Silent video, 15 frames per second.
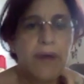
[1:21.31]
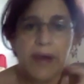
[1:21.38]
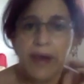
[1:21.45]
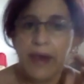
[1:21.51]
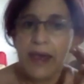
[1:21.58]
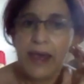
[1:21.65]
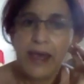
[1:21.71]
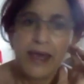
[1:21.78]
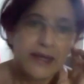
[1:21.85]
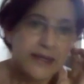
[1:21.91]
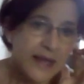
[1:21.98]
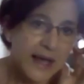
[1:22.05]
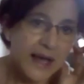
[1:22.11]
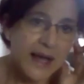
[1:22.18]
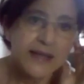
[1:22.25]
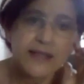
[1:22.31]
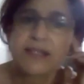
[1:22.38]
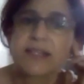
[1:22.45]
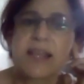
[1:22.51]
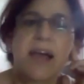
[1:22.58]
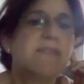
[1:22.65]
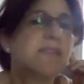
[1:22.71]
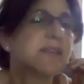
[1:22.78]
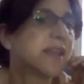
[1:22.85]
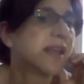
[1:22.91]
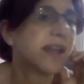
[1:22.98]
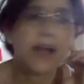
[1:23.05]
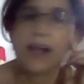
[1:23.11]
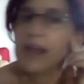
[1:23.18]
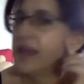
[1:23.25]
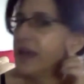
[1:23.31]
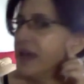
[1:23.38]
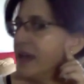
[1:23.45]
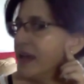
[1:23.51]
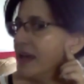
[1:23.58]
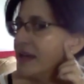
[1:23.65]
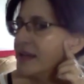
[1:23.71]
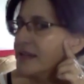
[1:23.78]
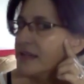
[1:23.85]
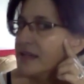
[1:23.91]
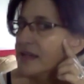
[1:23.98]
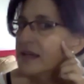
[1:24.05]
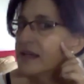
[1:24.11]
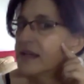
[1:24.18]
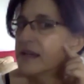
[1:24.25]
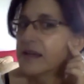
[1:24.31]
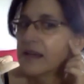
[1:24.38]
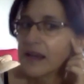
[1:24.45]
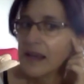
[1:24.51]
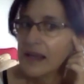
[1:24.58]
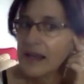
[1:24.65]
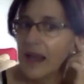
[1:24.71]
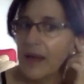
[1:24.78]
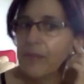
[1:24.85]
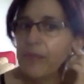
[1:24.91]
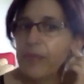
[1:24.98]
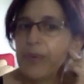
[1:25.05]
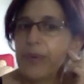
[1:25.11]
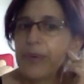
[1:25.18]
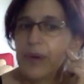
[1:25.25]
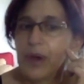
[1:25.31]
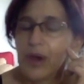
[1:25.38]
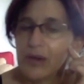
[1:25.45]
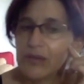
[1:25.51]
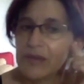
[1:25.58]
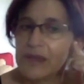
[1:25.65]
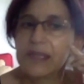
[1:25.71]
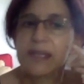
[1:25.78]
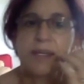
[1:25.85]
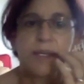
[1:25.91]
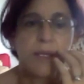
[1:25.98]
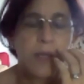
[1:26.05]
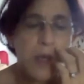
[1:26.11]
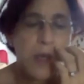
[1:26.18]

And I discovered that I had a lump over here.